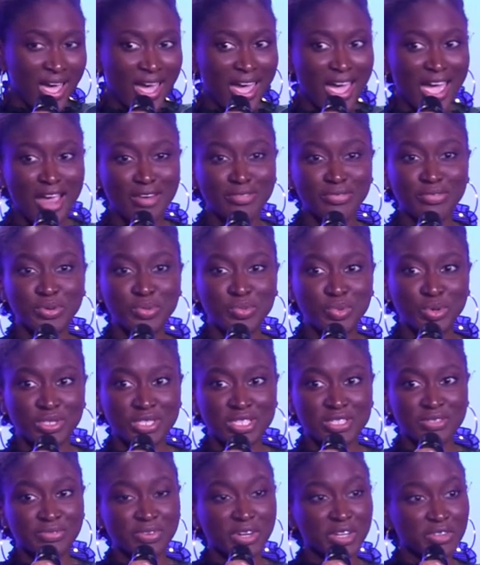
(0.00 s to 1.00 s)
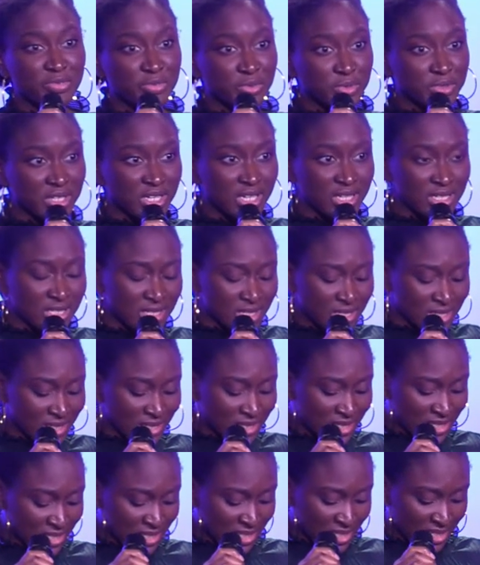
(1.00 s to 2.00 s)
everyone's faithfulness.
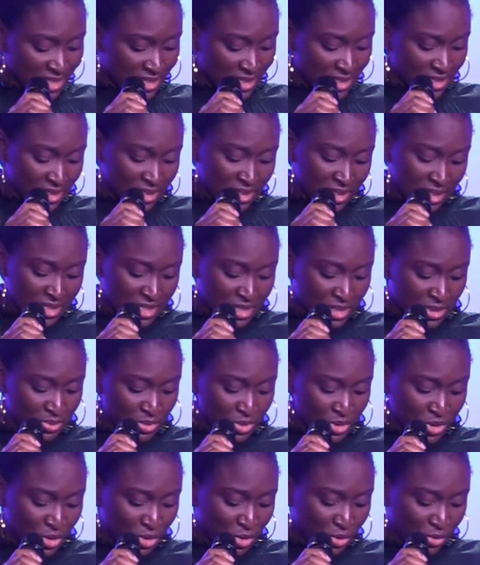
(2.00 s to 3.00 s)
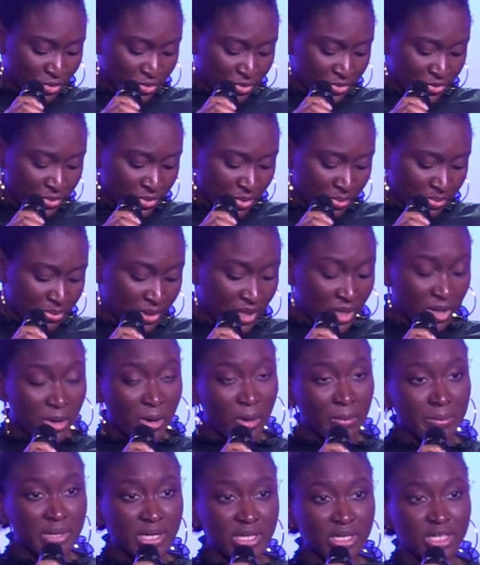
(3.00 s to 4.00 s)
It's a testimony of being
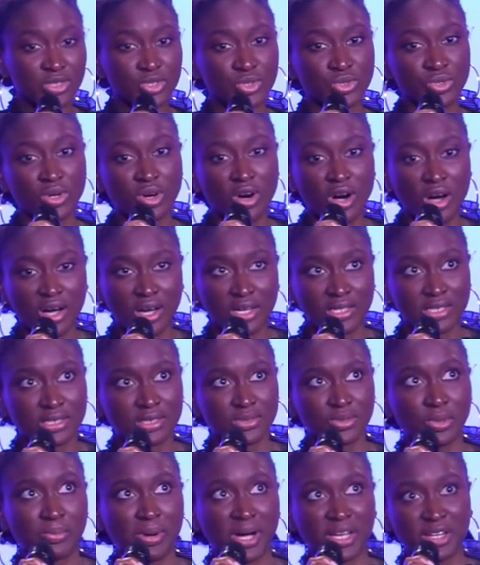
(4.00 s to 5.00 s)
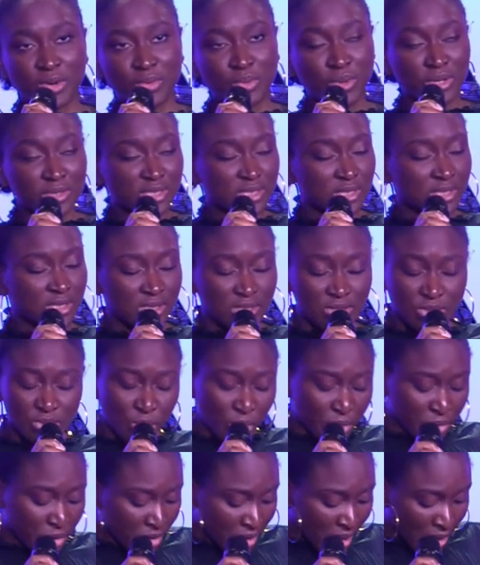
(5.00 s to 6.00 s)
committed to God no matter what is
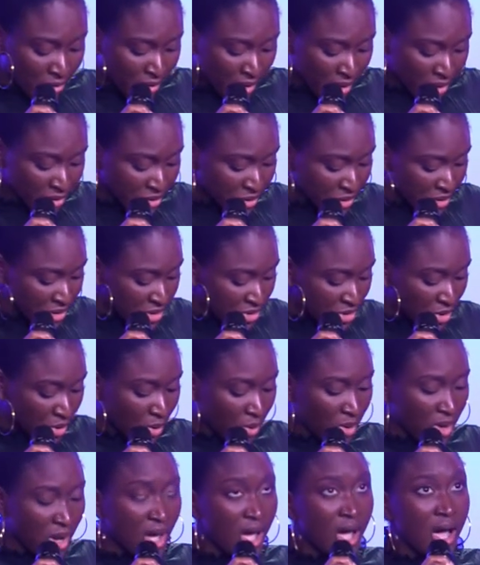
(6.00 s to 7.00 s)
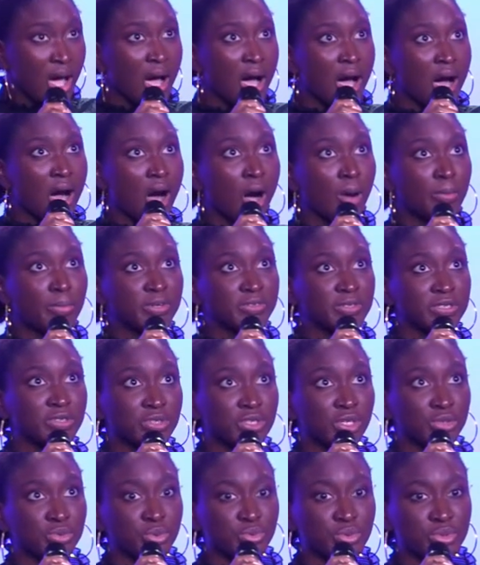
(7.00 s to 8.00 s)
going on around us. So I'll briefly
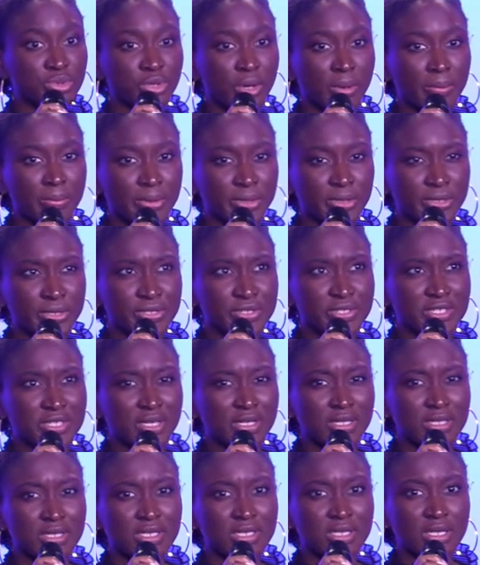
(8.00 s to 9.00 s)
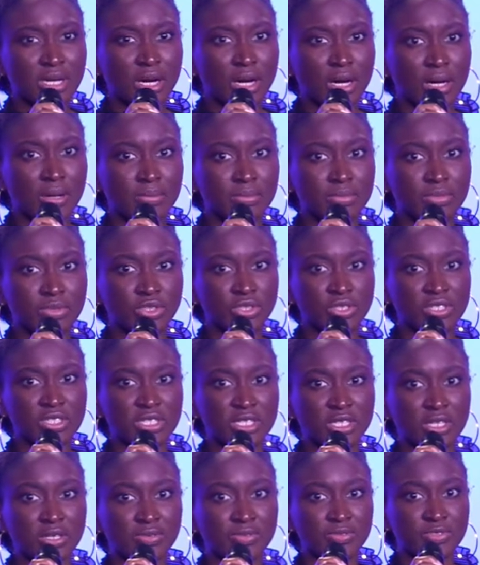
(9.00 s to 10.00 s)
talk through the numbers and just
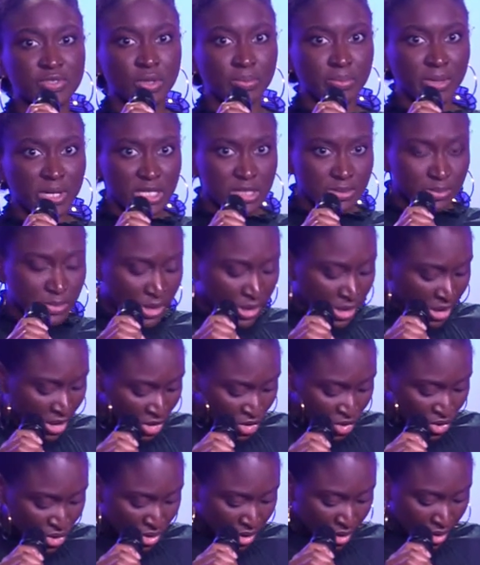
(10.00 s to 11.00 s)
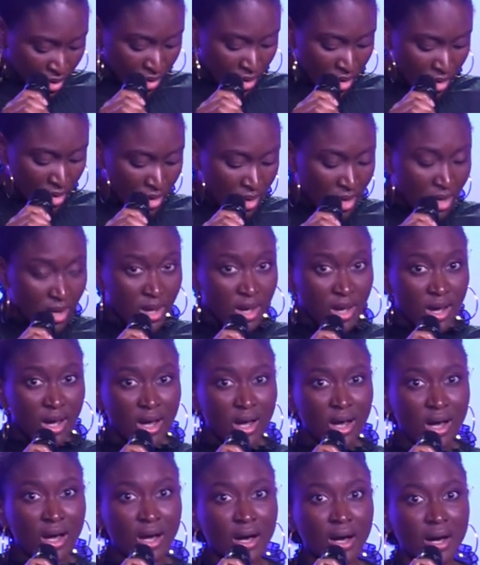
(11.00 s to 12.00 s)
give some explanation.
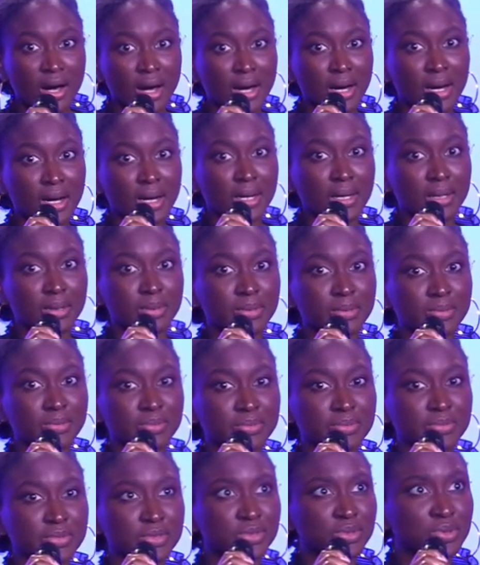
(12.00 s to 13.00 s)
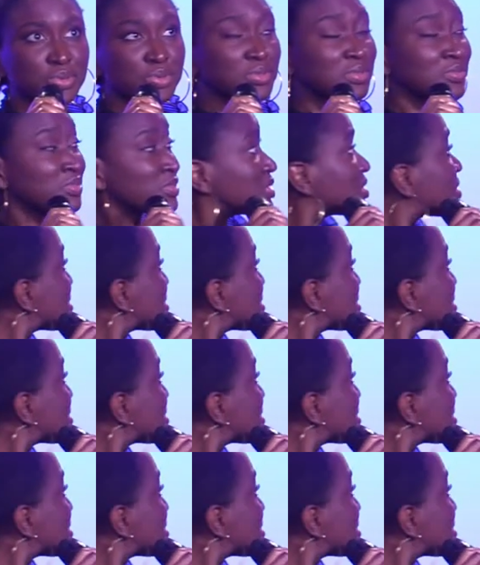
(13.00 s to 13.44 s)
Don't know if the